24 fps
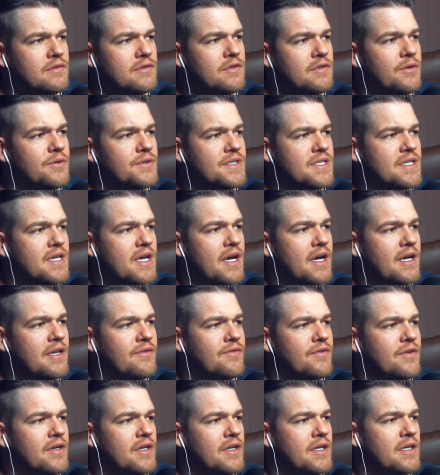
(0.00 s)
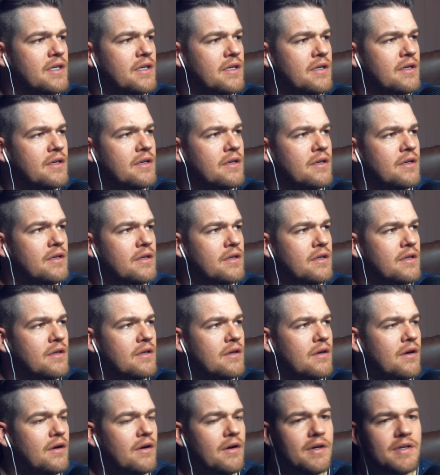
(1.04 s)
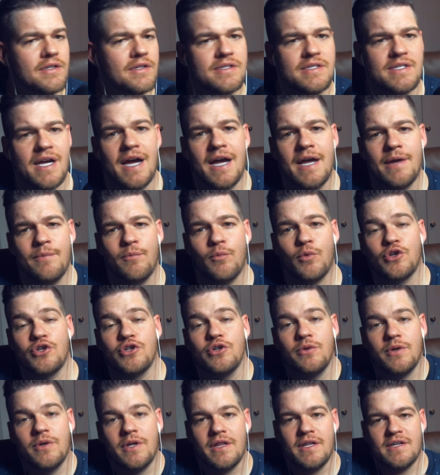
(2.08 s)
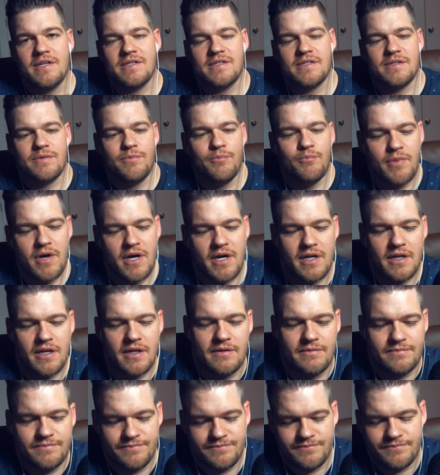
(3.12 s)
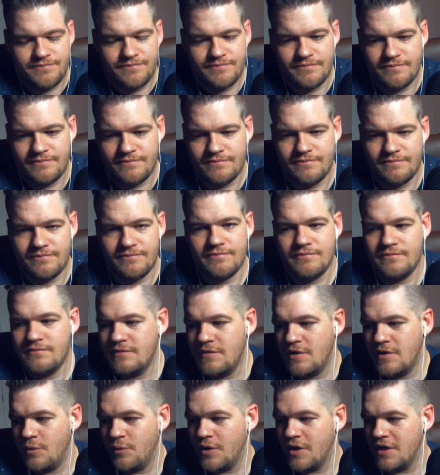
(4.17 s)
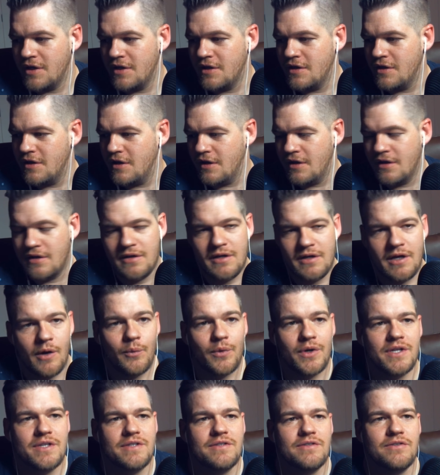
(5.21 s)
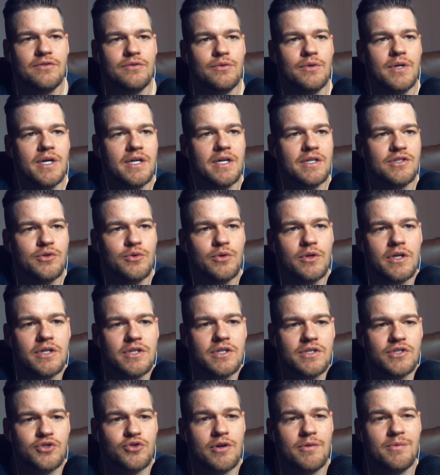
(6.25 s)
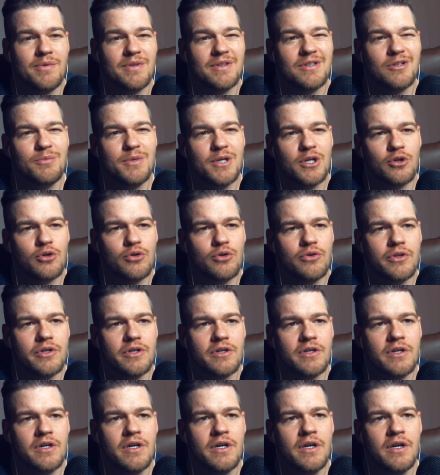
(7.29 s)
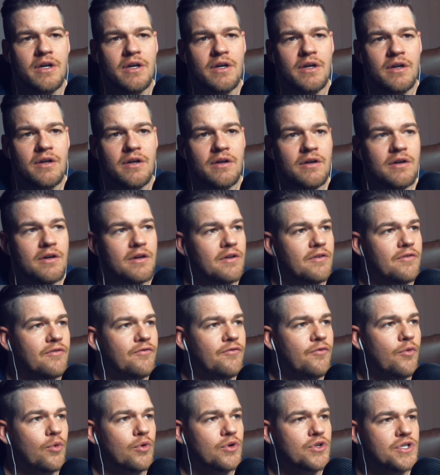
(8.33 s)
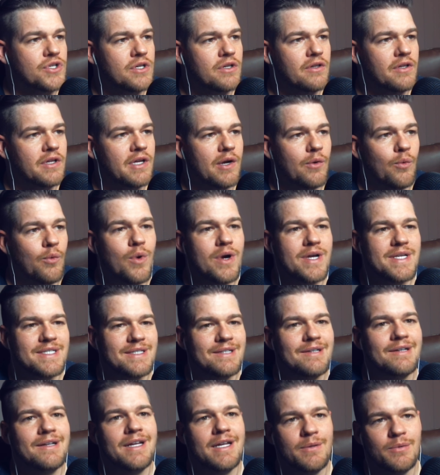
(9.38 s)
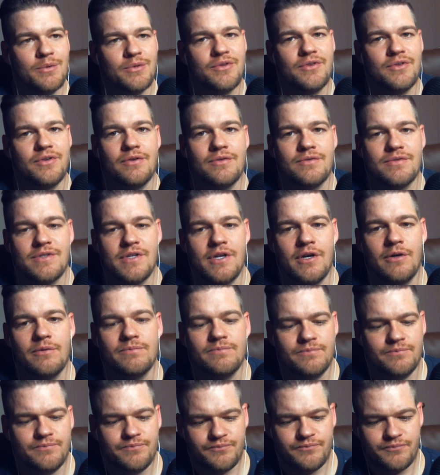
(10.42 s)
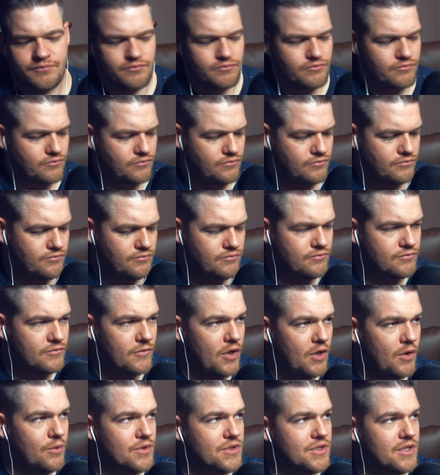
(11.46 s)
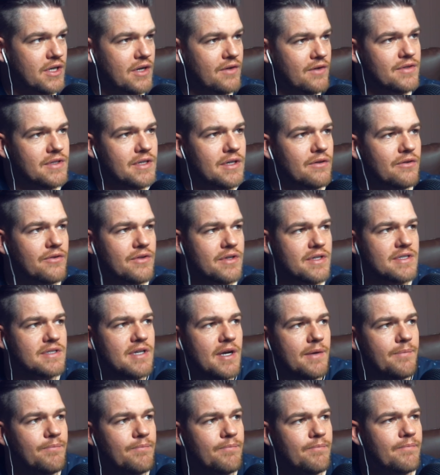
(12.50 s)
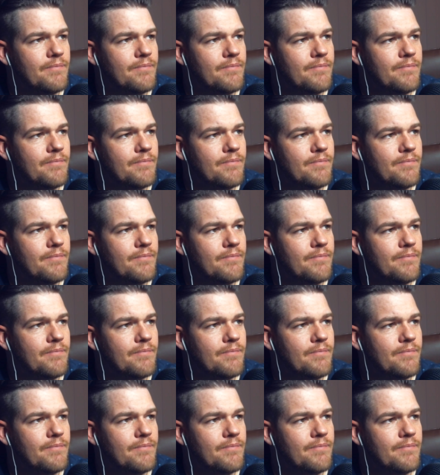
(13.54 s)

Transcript: I know it's kind of a odd time we're doing this, but I wanted to do a stream a little bit earlier. Unfortunately, I was not able to, so we're just gonna deal with this time.